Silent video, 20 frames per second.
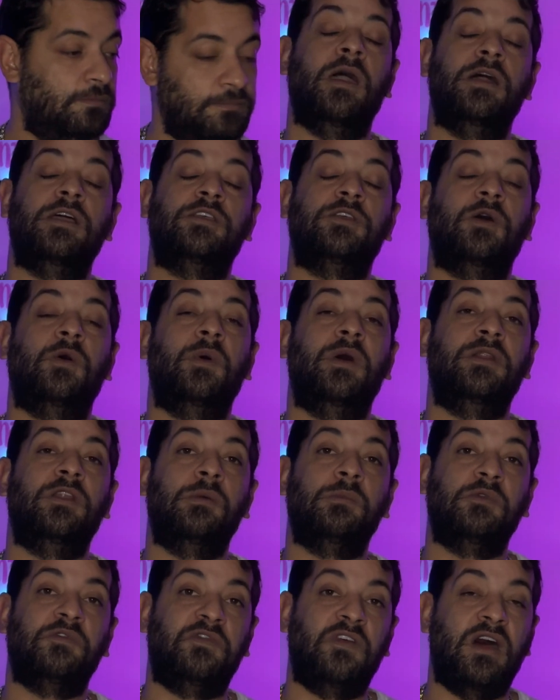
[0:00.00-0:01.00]
All right, so at
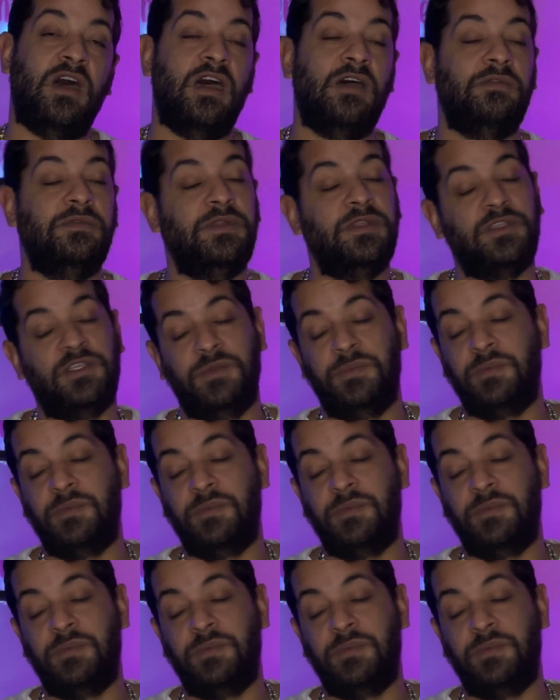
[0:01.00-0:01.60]
number 5, and this is